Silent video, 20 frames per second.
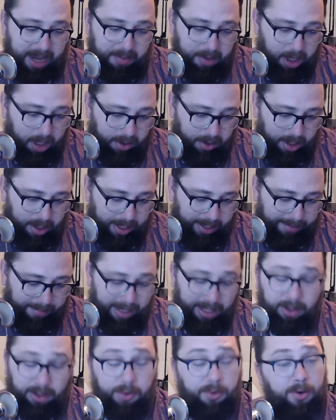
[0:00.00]
Color on it.
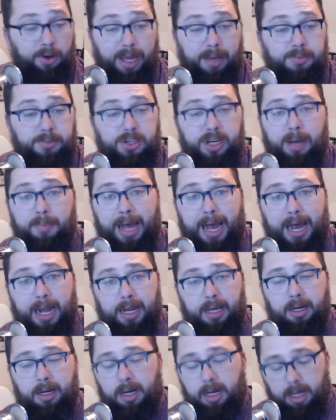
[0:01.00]
My local game shop had
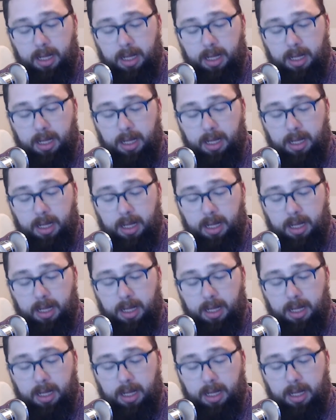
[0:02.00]
it.